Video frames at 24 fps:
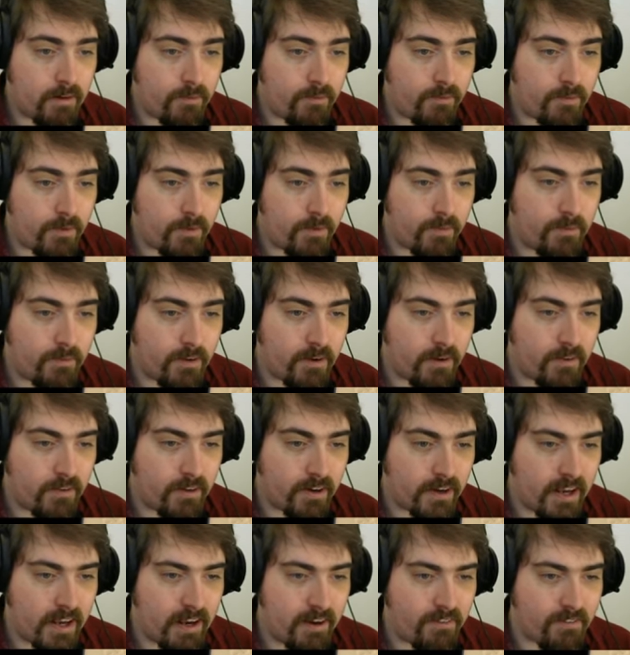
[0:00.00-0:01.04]

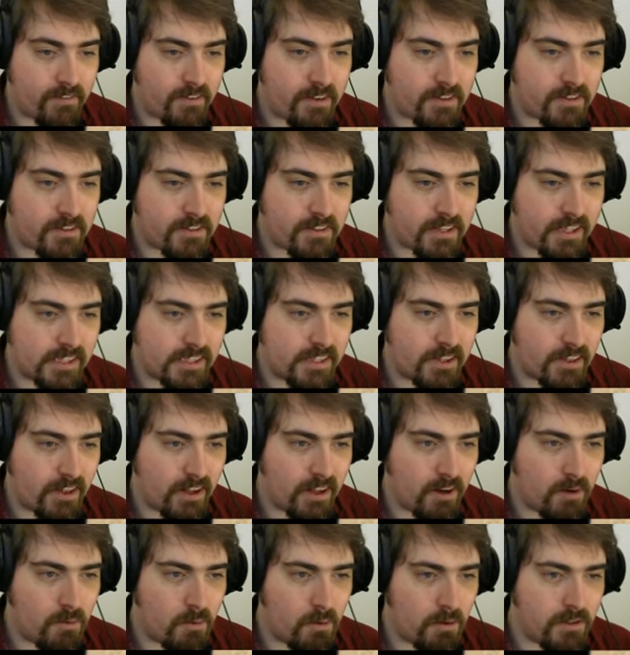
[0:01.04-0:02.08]
Furfa carefully
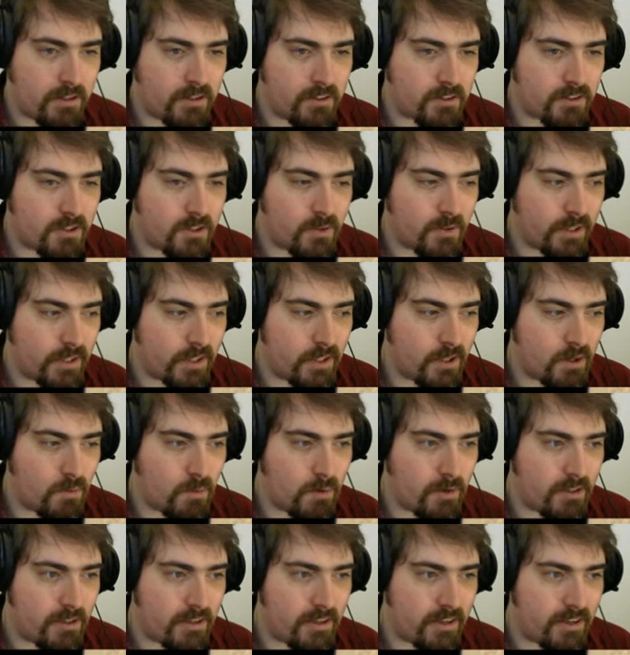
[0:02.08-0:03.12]
stealthing what he's doing
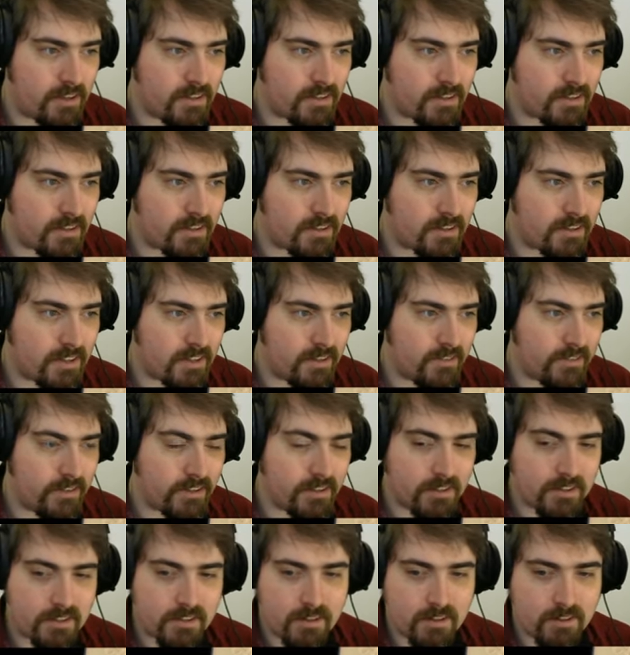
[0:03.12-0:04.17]
with these
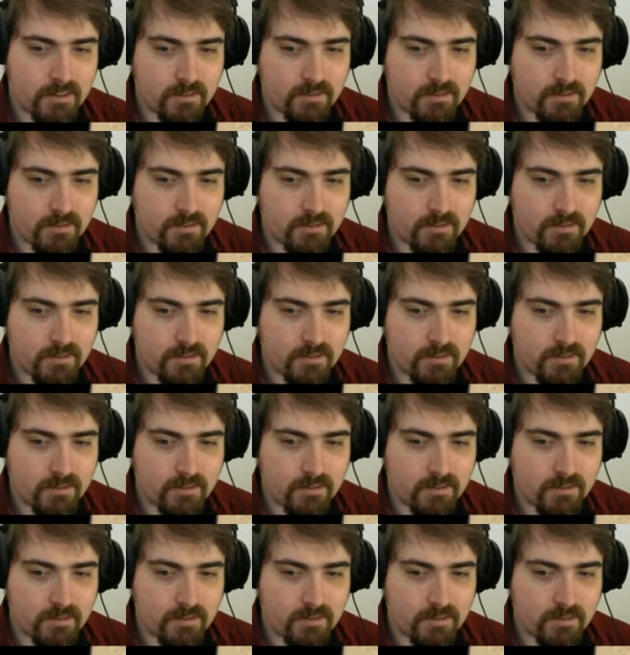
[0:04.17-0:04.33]
deceivers.